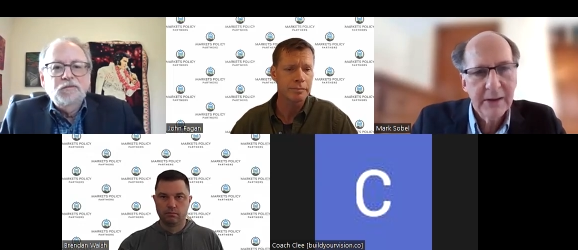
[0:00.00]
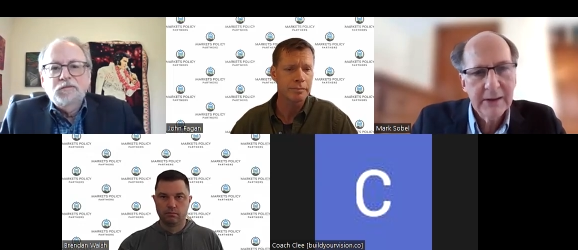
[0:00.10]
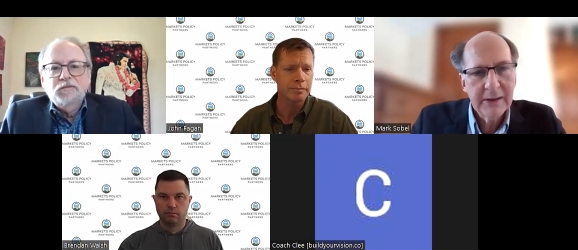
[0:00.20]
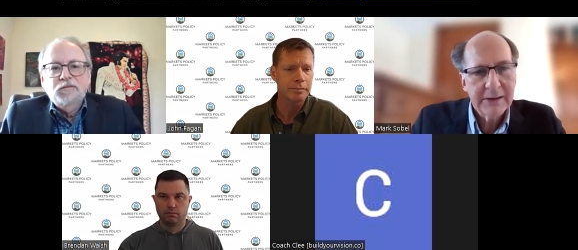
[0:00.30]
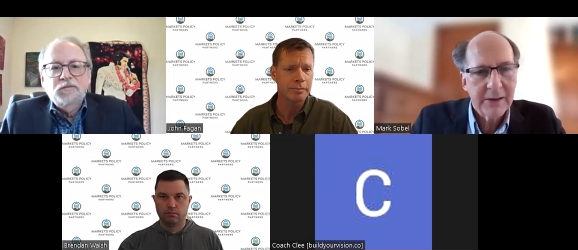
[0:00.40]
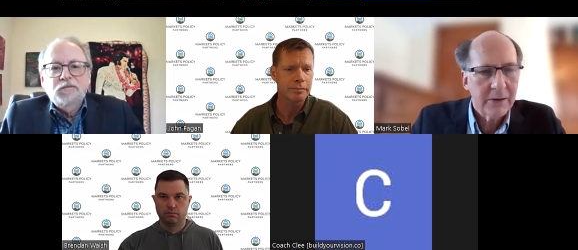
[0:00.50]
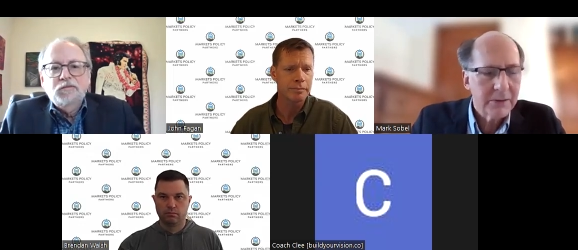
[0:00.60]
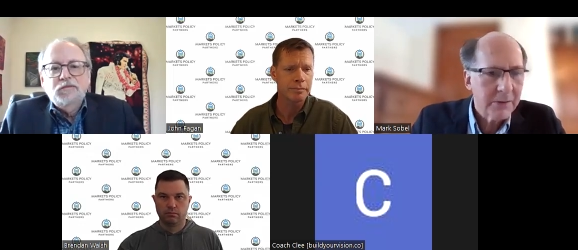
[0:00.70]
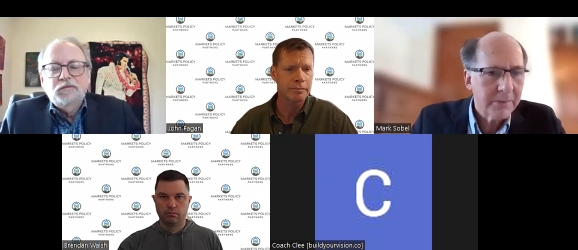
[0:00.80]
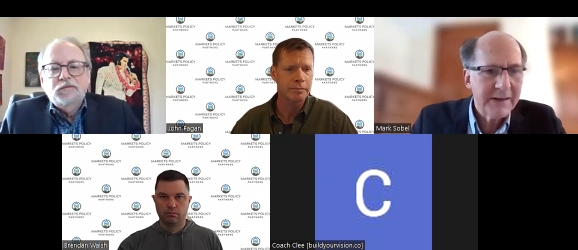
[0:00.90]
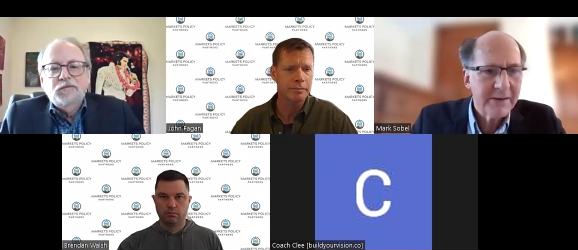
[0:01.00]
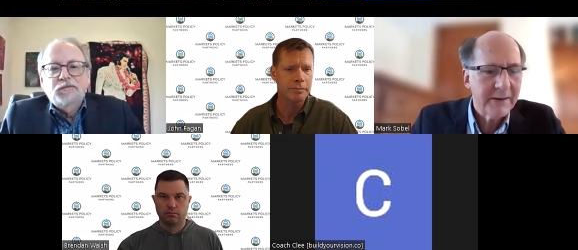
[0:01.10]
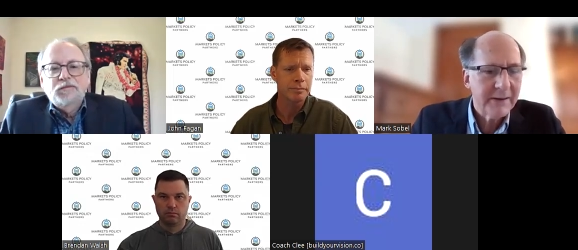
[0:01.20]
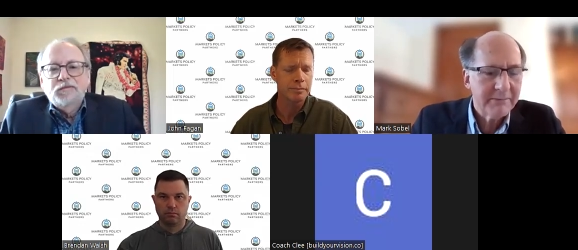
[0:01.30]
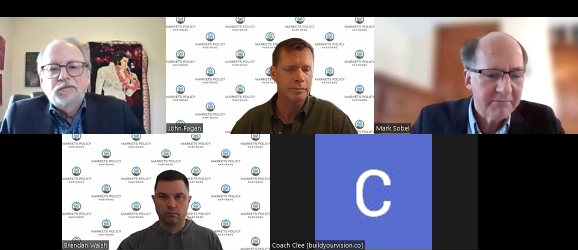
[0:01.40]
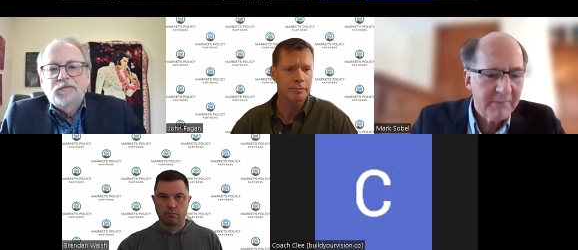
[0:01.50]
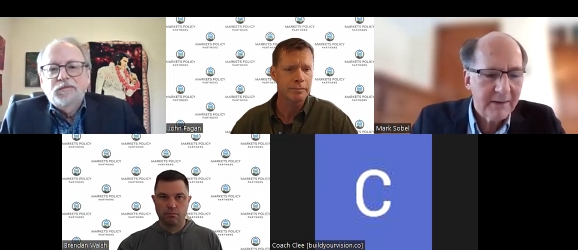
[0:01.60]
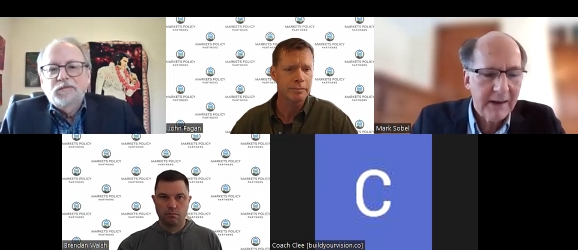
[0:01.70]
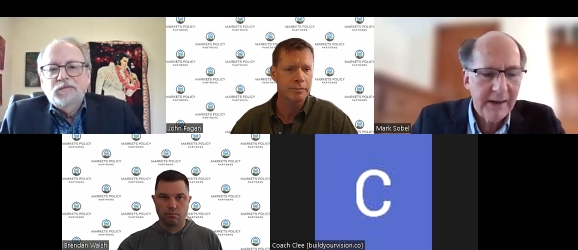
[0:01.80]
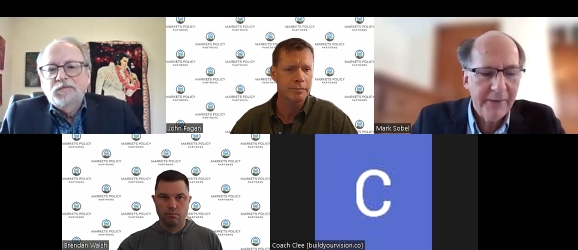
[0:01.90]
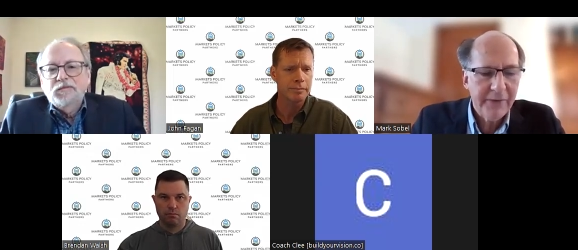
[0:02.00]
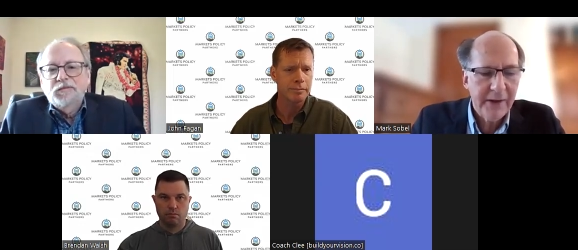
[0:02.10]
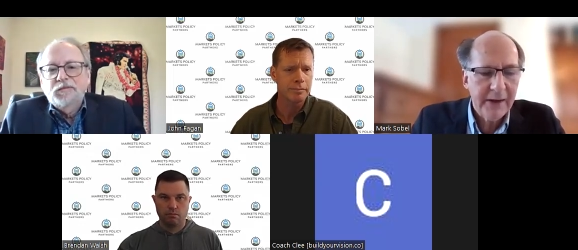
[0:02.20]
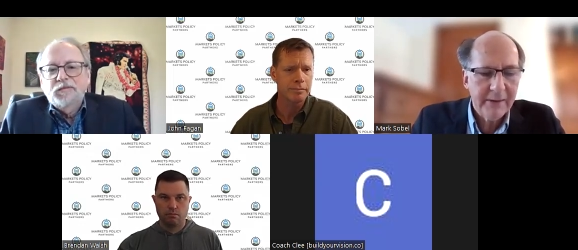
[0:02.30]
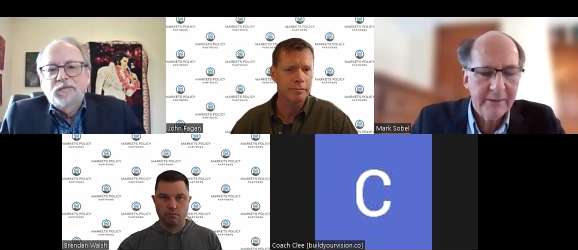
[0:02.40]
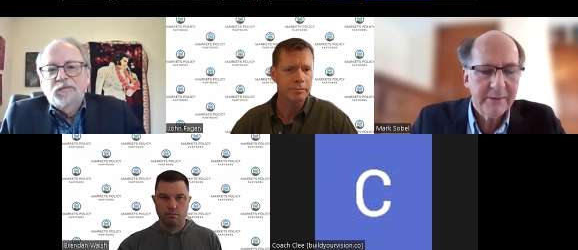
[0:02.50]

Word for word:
Speaker 1: So so basically, I, I think